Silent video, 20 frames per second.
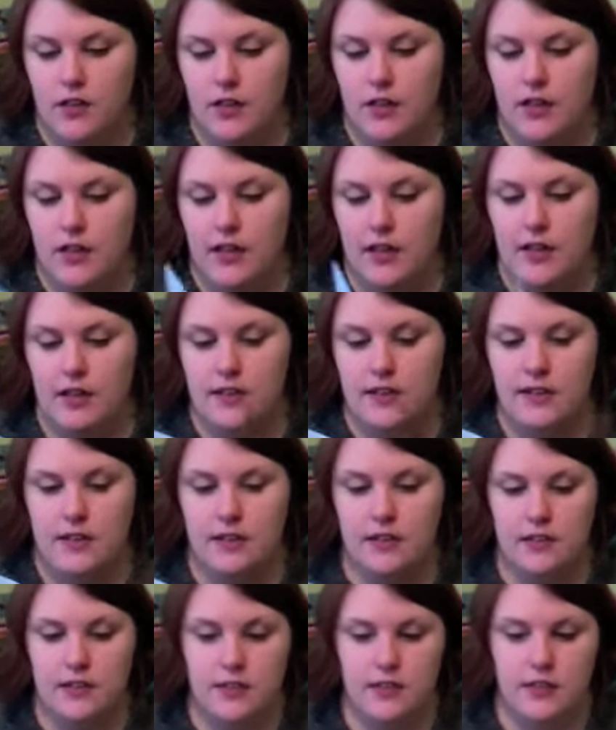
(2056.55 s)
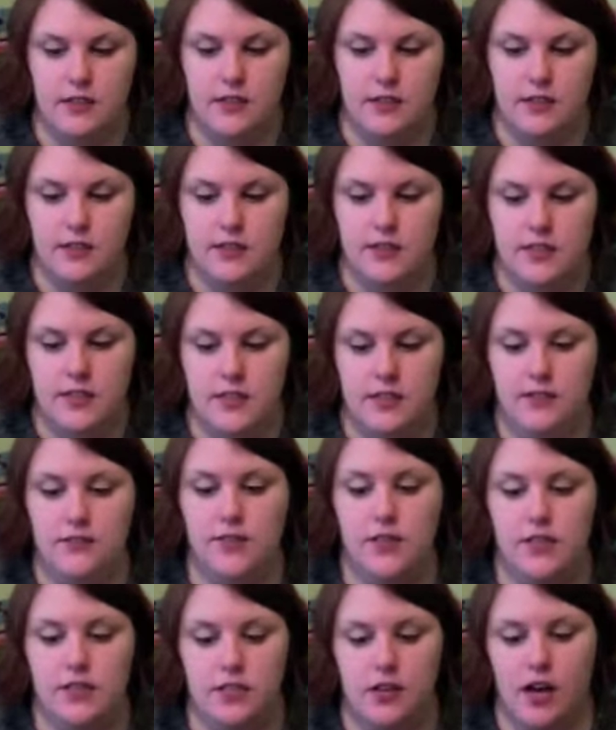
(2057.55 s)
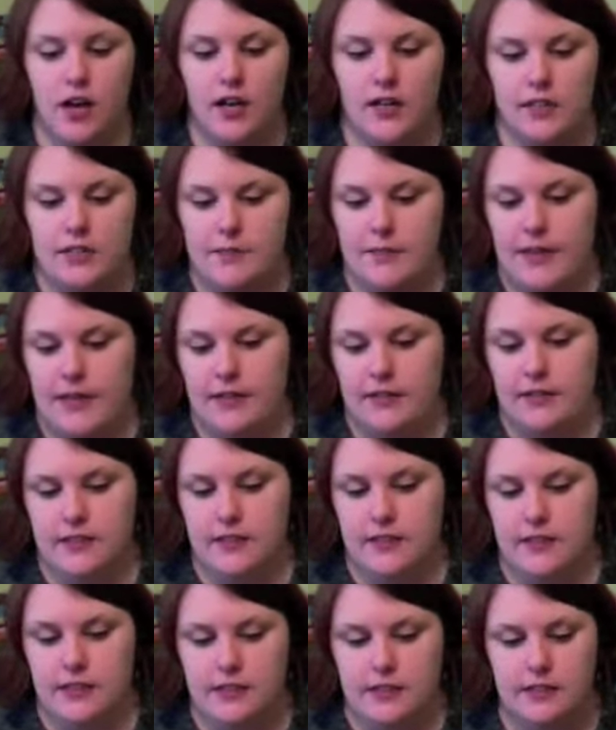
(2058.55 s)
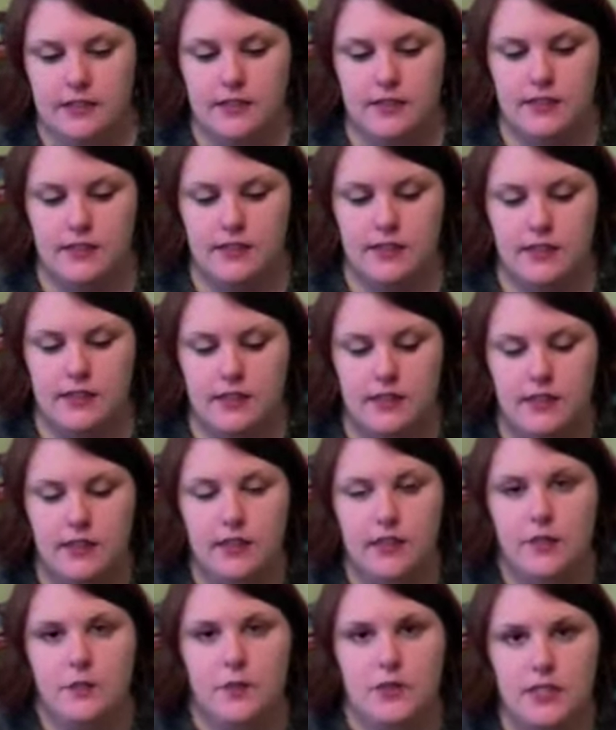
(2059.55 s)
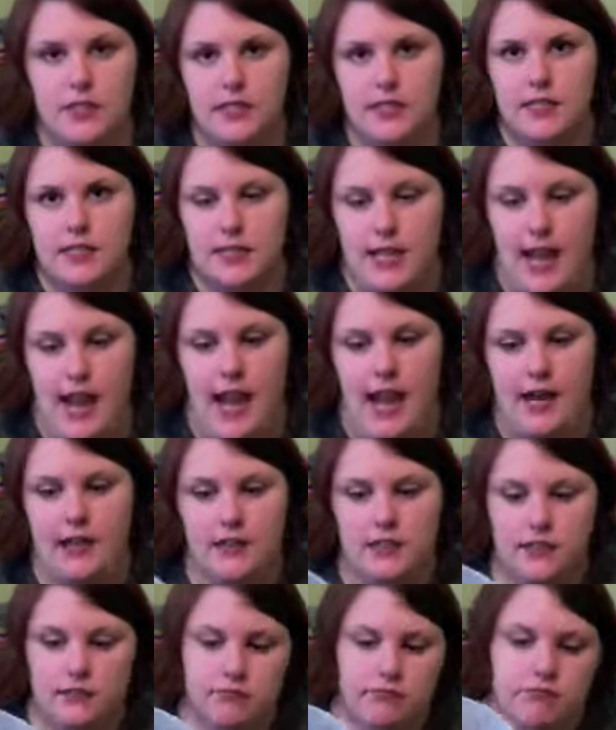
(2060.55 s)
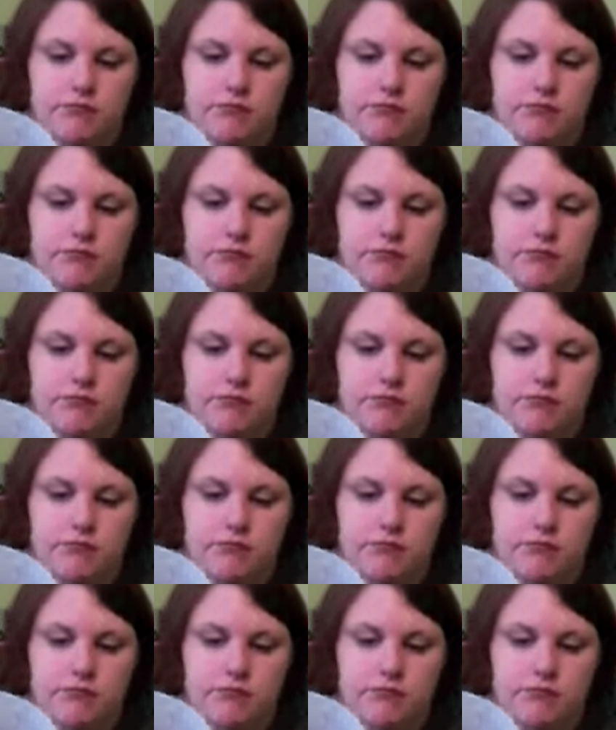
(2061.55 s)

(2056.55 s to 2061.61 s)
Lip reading: and Steve had talked about this, was this hat.